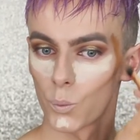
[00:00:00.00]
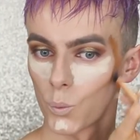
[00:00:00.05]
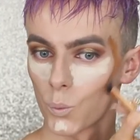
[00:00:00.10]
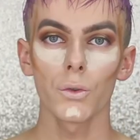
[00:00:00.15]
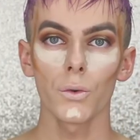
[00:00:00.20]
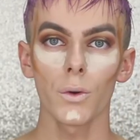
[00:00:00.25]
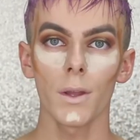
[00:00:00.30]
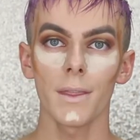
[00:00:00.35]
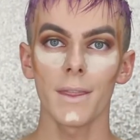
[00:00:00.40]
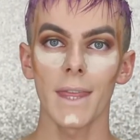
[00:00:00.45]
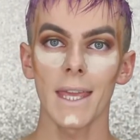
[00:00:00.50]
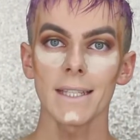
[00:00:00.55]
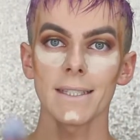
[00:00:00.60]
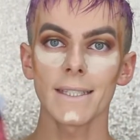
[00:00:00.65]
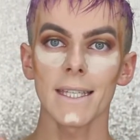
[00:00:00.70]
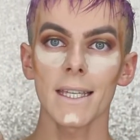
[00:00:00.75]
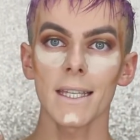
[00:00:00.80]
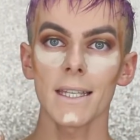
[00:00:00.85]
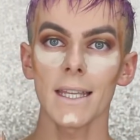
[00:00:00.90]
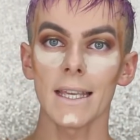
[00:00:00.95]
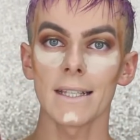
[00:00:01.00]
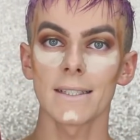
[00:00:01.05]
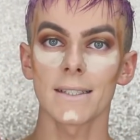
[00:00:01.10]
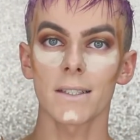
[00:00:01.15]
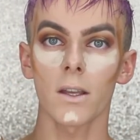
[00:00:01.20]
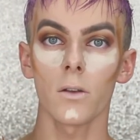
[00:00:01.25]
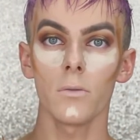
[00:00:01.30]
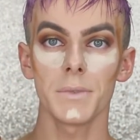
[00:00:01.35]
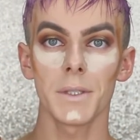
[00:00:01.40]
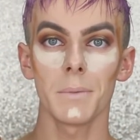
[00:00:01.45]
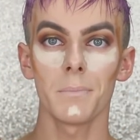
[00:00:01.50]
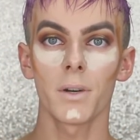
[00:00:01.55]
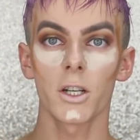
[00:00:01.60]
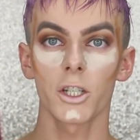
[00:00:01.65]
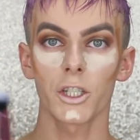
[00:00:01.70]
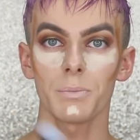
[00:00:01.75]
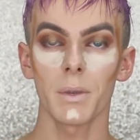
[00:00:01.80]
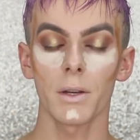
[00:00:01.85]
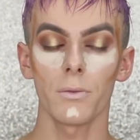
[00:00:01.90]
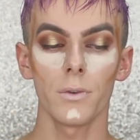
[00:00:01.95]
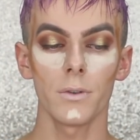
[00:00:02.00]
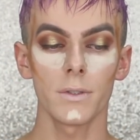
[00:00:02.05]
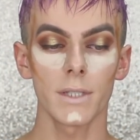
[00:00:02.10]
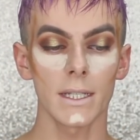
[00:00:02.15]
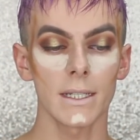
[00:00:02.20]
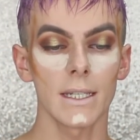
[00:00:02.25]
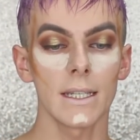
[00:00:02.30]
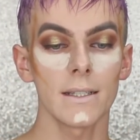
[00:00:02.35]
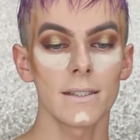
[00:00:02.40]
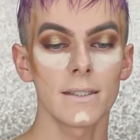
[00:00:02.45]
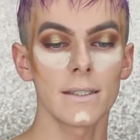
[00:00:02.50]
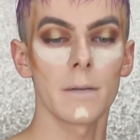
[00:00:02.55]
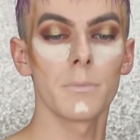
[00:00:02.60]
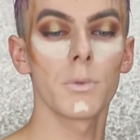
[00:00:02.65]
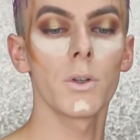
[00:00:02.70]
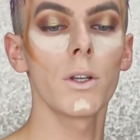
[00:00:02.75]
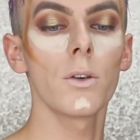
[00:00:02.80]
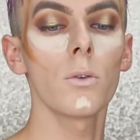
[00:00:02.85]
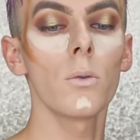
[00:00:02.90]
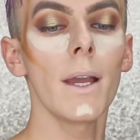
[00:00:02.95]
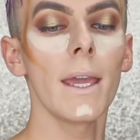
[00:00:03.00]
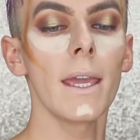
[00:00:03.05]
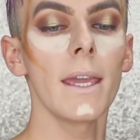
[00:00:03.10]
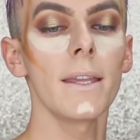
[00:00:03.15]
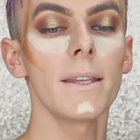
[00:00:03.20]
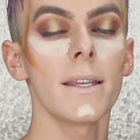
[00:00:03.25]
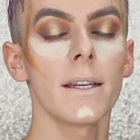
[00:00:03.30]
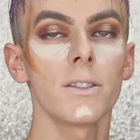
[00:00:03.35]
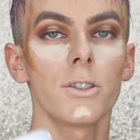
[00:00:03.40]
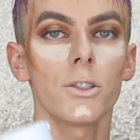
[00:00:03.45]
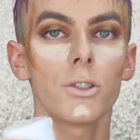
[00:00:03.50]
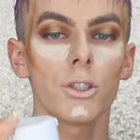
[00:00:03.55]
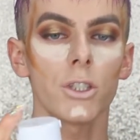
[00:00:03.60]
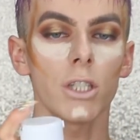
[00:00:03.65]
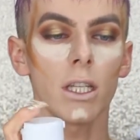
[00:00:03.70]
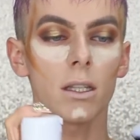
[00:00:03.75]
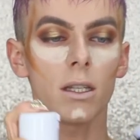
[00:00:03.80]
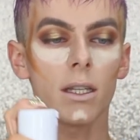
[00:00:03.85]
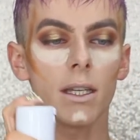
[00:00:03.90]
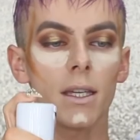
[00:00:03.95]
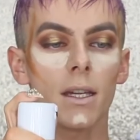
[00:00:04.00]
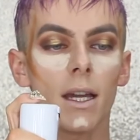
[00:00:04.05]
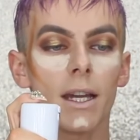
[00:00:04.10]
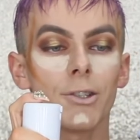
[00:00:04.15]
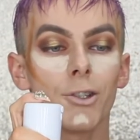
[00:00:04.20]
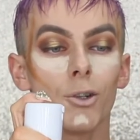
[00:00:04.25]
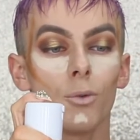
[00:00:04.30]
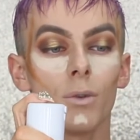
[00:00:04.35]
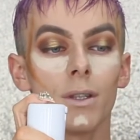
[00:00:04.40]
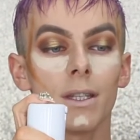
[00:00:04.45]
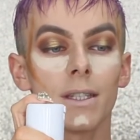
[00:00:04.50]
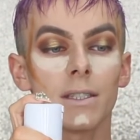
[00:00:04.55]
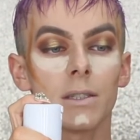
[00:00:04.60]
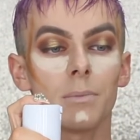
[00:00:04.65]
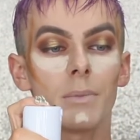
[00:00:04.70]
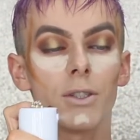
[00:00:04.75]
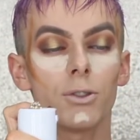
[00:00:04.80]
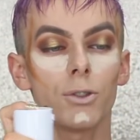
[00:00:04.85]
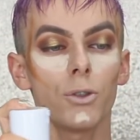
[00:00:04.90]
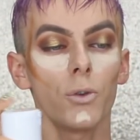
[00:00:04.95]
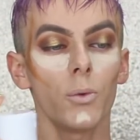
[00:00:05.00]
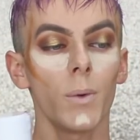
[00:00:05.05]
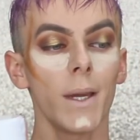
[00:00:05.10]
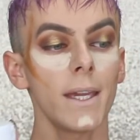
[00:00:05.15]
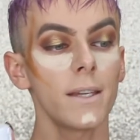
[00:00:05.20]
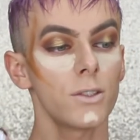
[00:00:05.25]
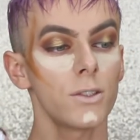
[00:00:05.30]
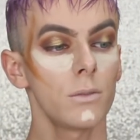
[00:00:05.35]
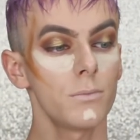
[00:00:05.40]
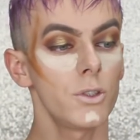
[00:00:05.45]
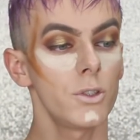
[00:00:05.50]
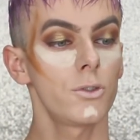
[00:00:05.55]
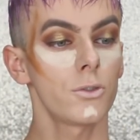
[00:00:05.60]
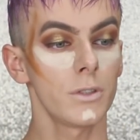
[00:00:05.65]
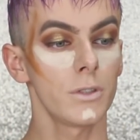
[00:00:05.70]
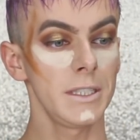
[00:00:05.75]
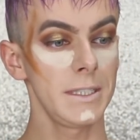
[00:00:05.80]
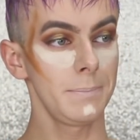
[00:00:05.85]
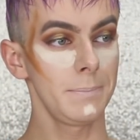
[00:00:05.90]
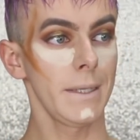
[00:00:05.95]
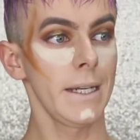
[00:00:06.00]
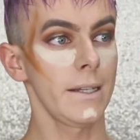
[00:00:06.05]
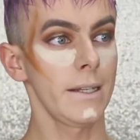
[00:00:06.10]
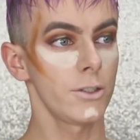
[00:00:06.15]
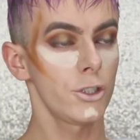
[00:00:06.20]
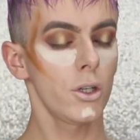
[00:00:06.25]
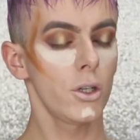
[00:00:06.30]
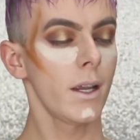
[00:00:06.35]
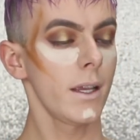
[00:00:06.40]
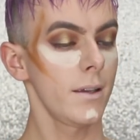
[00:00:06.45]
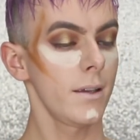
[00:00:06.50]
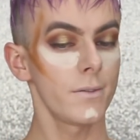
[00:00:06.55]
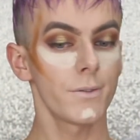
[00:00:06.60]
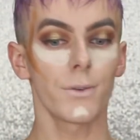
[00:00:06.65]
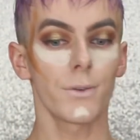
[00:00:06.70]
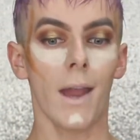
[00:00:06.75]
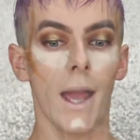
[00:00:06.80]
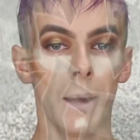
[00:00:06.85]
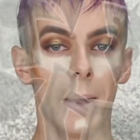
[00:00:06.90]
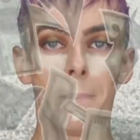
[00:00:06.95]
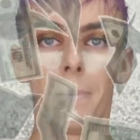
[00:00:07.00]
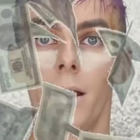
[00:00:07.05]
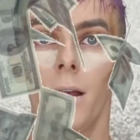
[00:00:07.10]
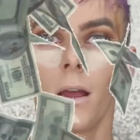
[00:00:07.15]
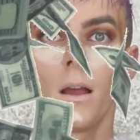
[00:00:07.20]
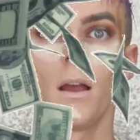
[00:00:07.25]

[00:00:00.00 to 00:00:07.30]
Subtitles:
So then taking a sculpting brush by Real Techniques, I'm going to go ahead and just gently, I don't want this to be too wet. So I'm just going to spray it and try and grab